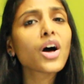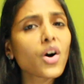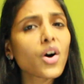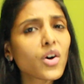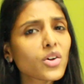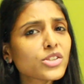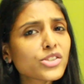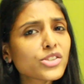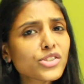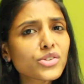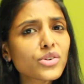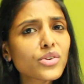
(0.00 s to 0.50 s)

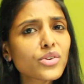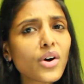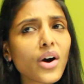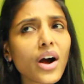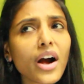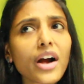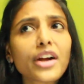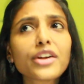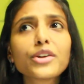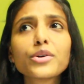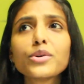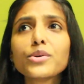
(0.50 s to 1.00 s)
Also,
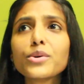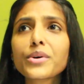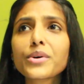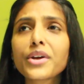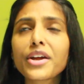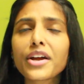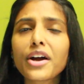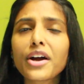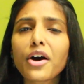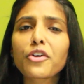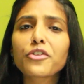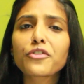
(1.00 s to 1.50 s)
are you
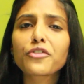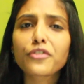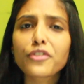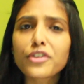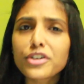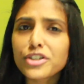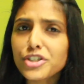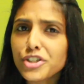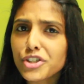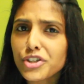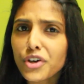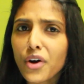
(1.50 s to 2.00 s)
looking out
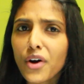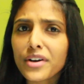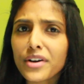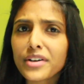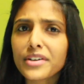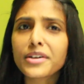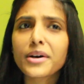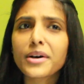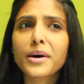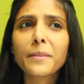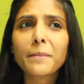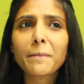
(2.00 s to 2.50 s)
for
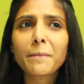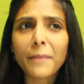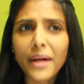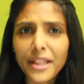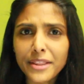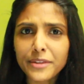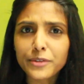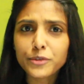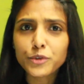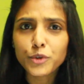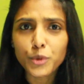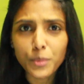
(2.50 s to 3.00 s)
short-term
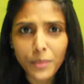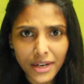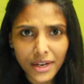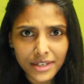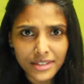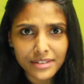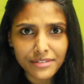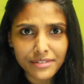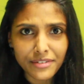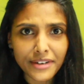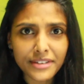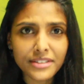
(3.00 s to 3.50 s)

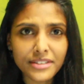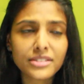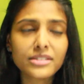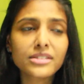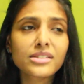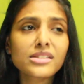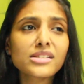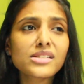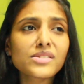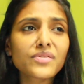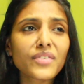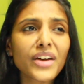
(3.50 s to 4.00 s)
month-to-month
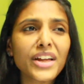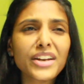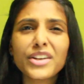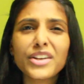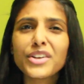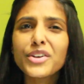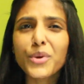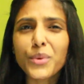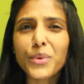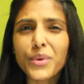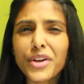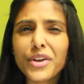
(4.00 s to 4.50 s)
rentals wherein you